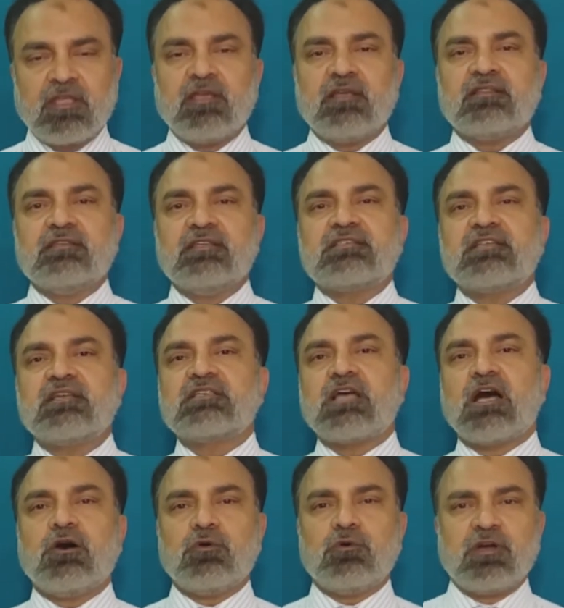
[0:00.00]
This is
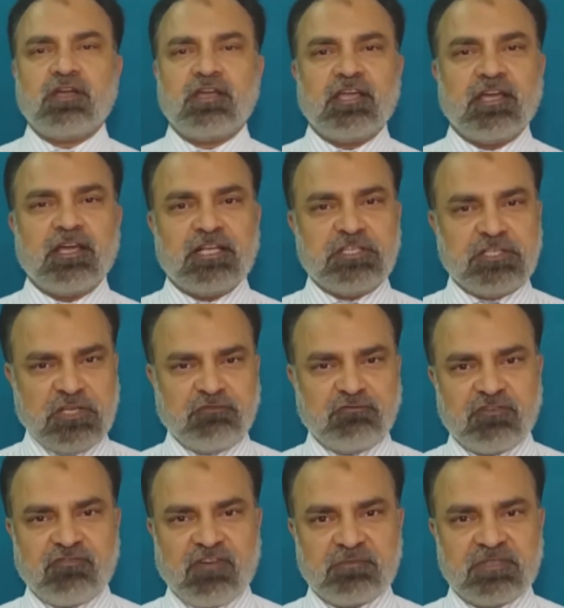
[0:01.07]
how a Chief of
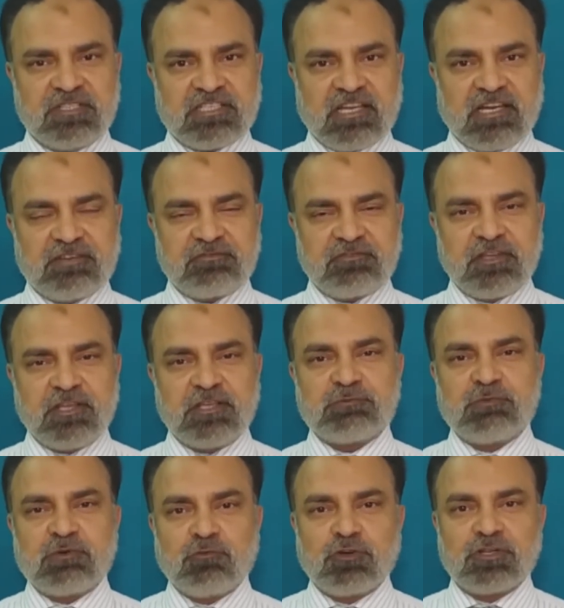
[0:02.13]
Army Staff is
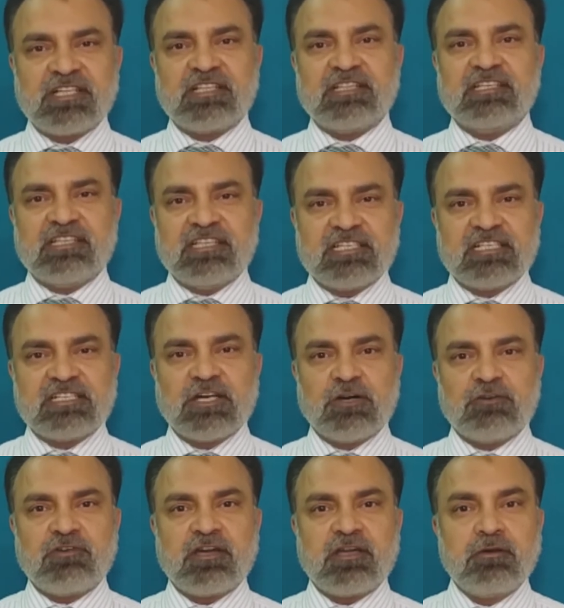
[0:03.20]
promoting the agenda of
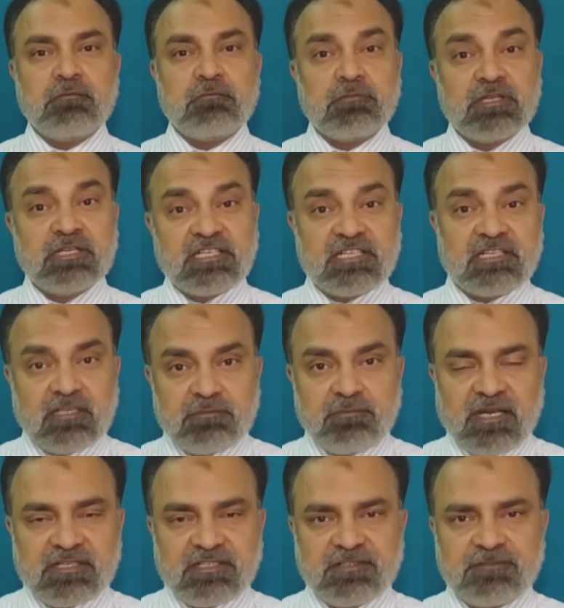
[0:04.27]
a political party.